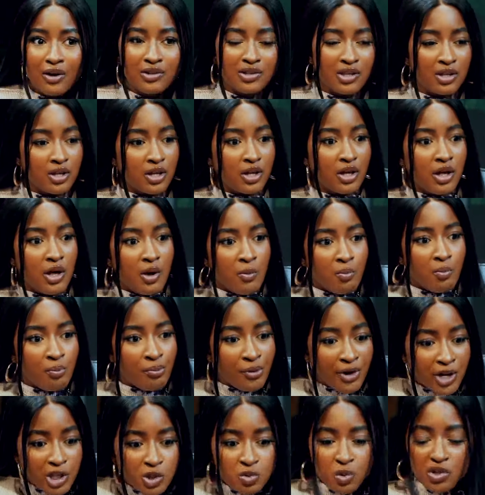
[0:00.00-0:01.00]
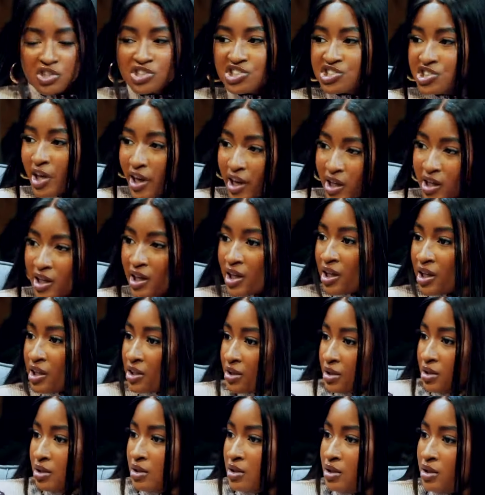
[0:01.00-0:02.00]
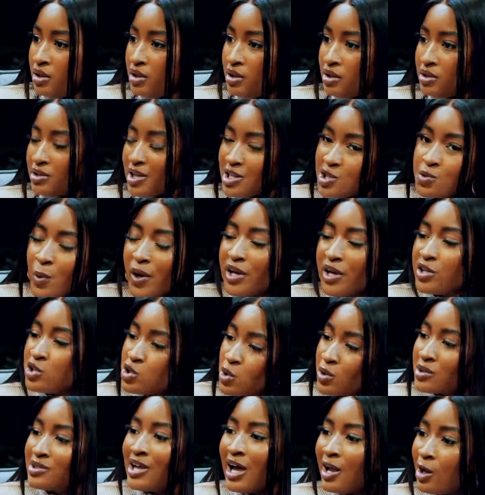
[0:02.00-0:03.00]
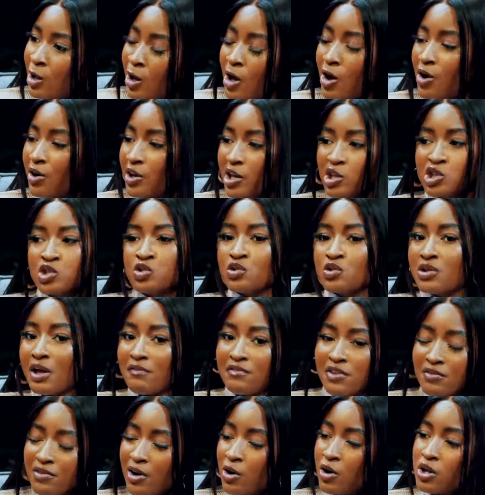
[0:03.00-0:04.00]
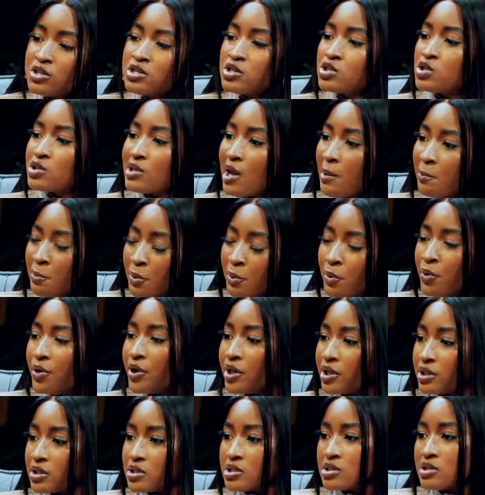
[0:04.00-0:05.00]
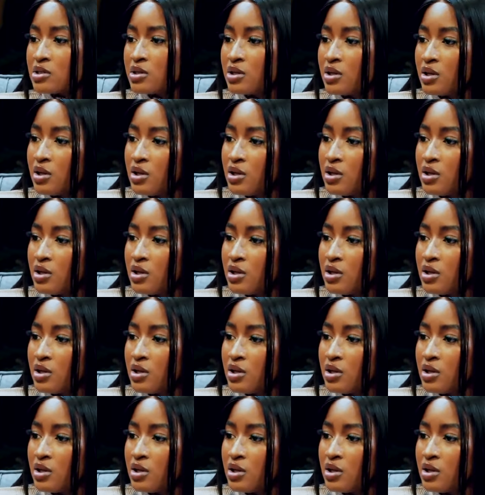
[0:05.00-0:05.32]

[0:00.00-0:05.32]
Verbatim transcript: out. The bridge was shaking. That's why it took that long. It should have never gotten to that point.